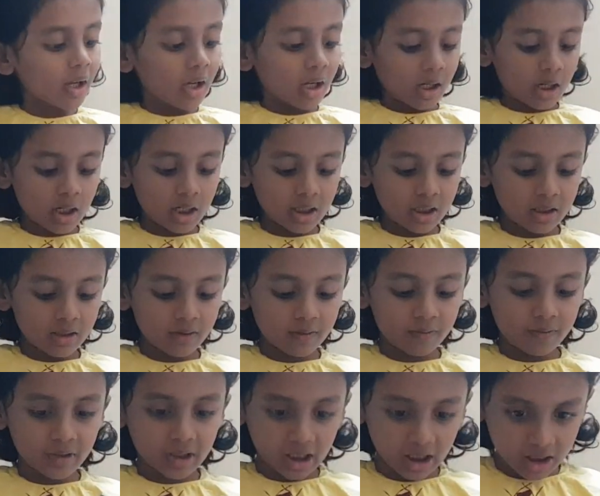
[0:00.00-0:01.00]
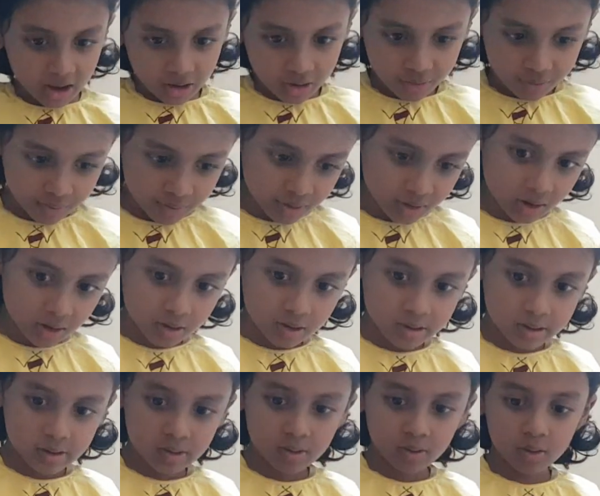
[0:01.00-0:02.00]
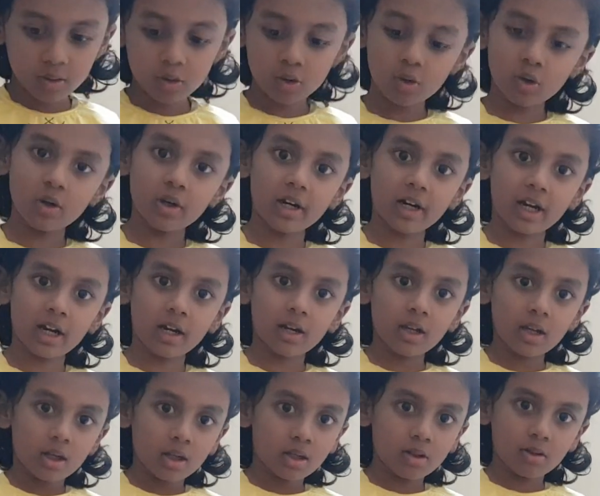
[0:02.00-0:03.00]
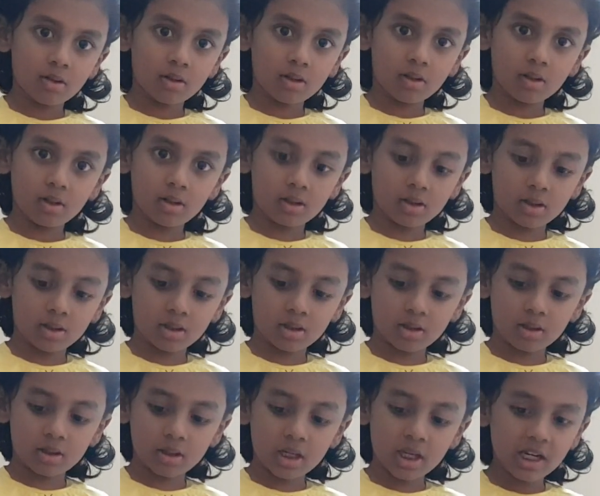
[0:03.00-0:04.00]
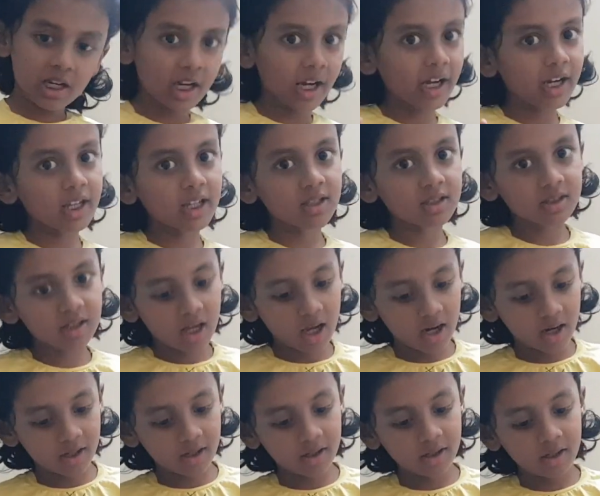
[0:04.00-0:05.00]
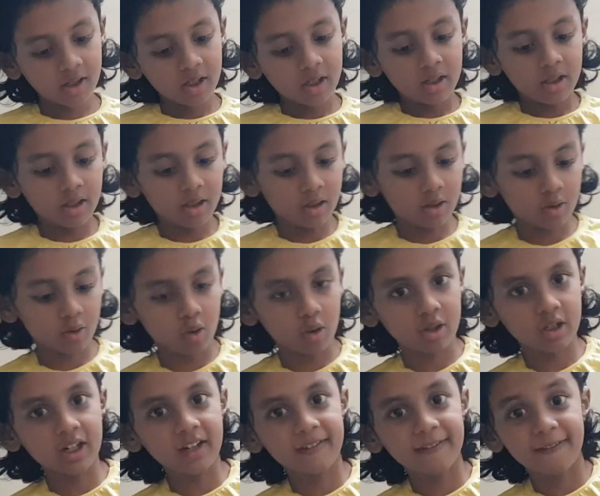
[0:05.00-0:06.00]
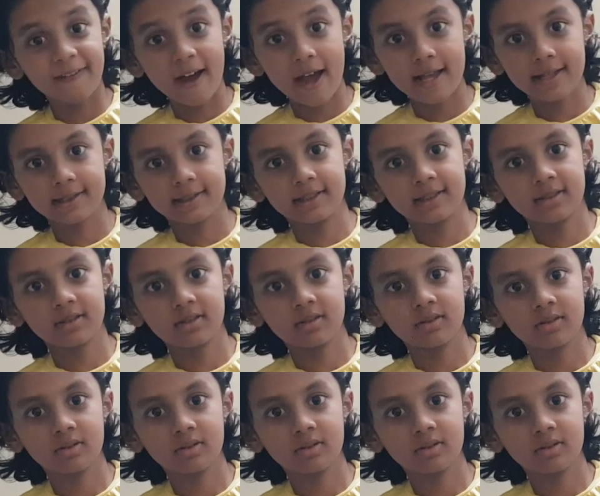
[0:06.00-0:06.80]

and we can use this to glow LEDs and the rotate fans.